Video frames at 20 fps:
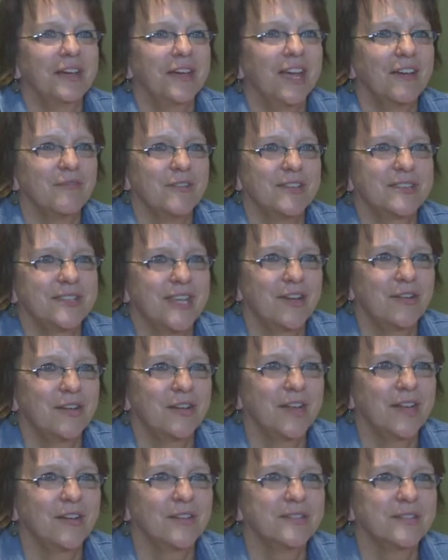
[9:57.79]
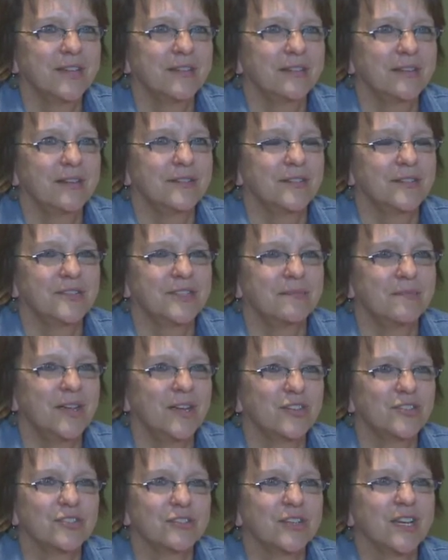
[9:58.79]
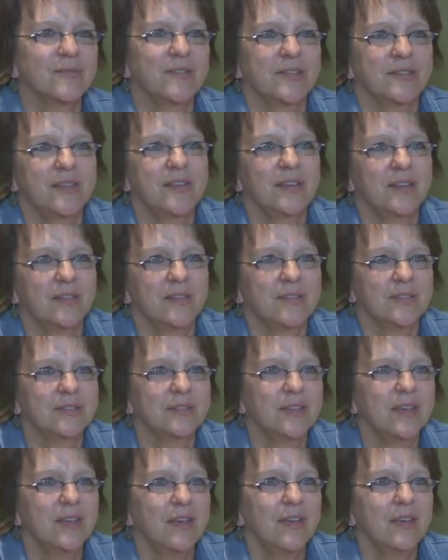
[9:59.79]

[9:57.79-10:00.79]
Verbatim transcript: every Saturday or Sunday just to make sure everything is